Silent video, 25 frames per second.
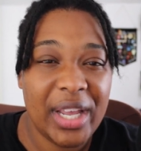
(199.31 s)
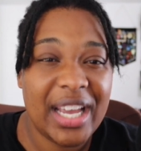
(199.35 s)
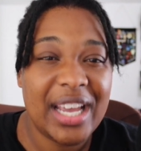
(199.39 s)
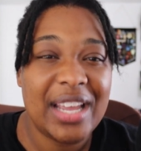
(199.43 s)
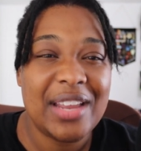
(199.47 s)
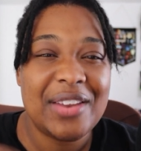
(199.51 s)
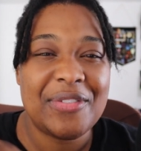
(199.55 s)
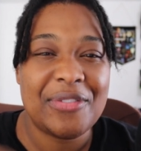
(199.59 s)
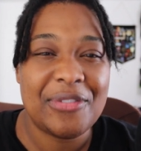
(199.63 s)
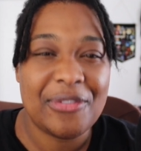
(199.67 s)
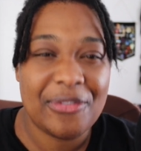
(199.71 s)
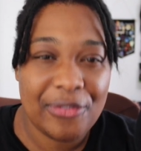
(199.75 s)

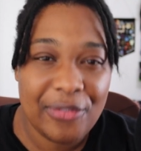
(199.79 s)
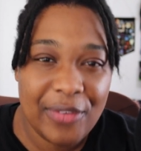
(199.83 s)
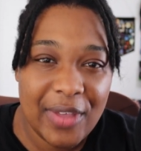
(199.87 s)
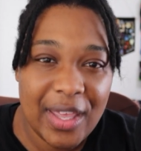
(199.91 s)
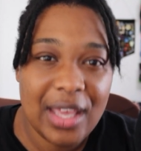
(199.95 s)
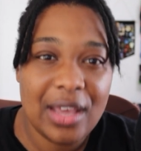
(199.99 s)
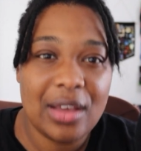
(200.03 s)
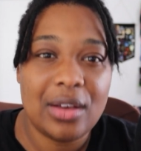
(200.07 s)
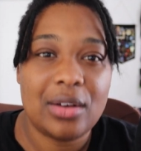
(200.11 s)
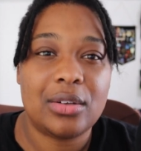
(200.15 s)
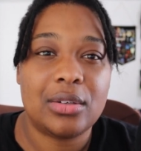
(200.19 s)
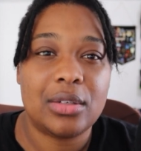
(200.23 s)
could
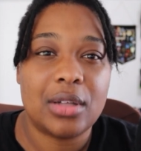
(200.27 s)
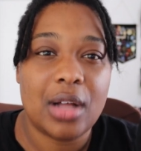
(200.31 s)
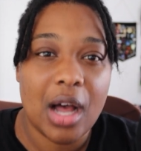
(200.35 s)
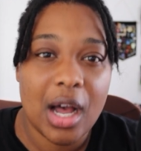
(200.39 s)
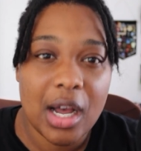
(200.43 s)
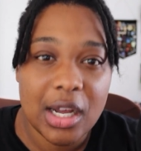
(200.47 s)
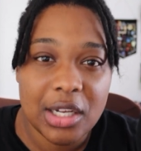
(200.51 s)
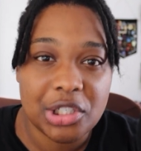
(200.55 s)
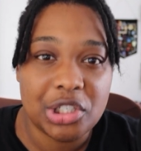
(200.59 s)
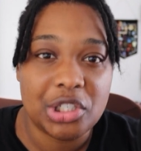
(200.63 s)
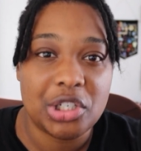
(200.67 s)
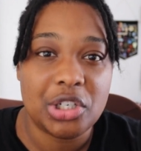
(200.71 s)
feel
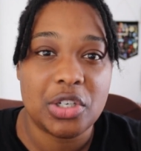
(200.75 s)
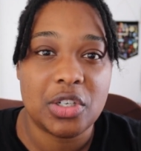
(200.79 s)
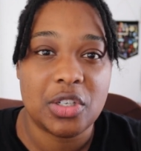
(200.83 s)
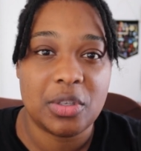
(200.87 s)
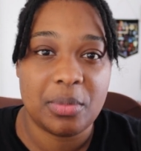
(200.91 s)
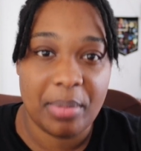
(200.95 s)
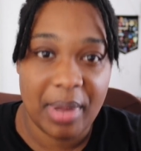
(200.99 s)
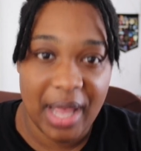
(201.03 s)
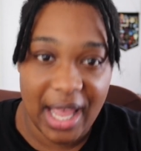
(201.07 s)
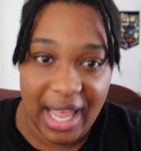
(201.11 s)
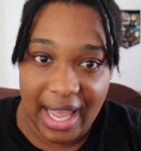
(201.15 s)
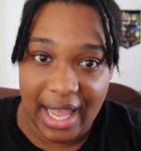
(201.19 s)
Usher's
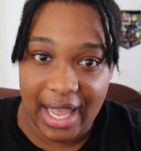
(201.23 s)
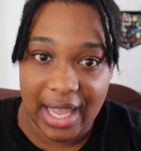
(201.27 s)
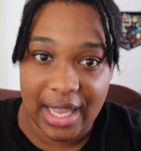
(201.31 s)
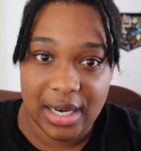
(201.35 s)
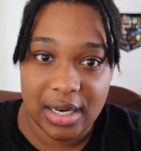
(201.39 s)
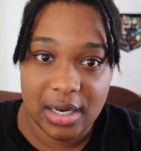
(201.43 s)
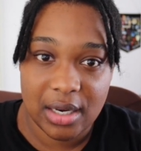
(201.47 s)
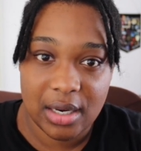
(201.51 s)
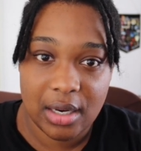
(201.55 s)
pain.